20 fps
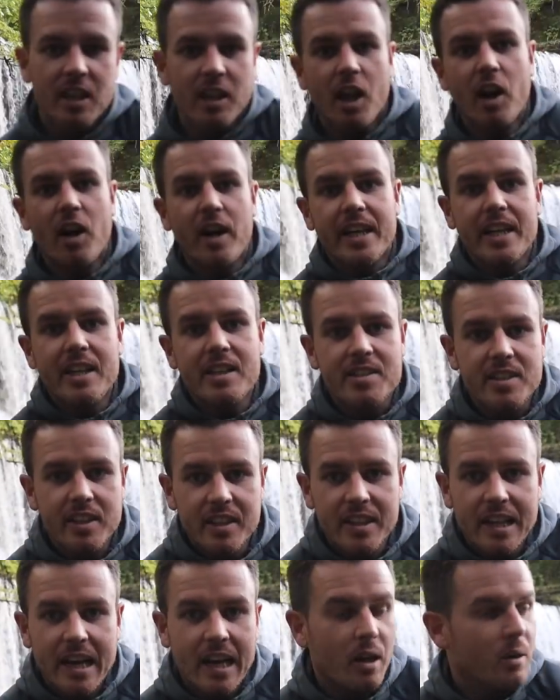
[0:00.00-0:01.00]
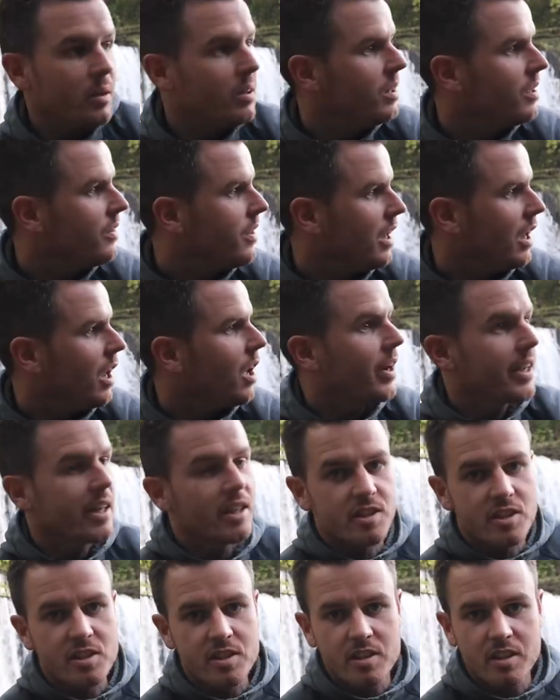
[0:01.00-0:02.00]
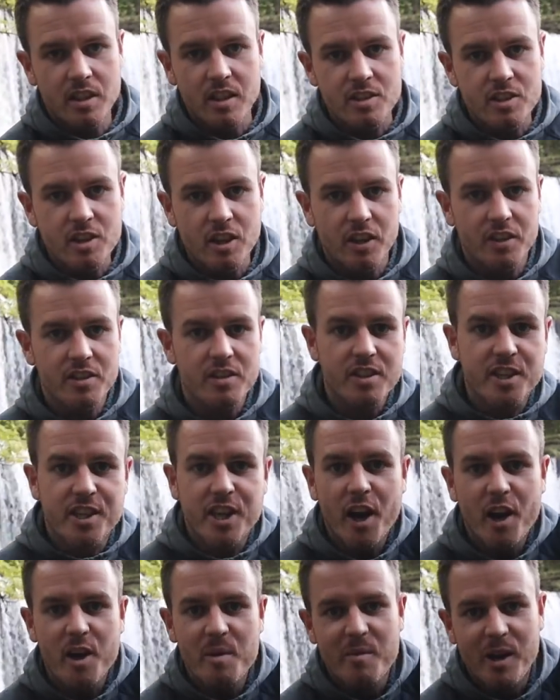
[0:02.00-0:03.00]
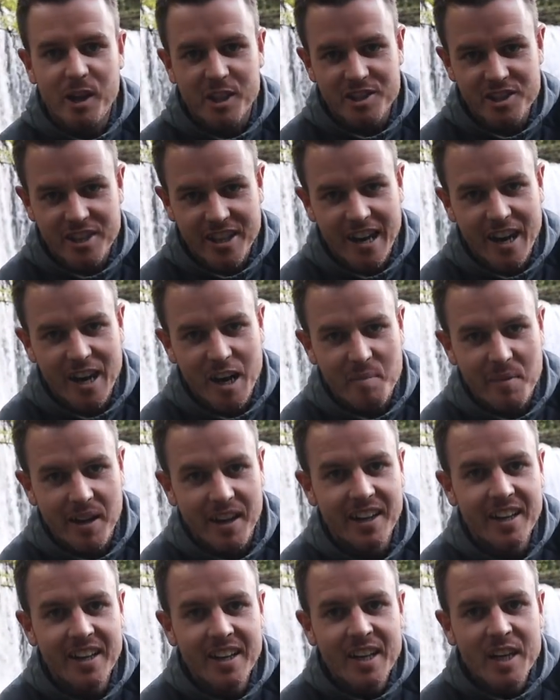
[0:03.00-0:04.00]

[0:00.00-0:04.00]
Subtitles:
lot easier now. The light has gone so much calmer.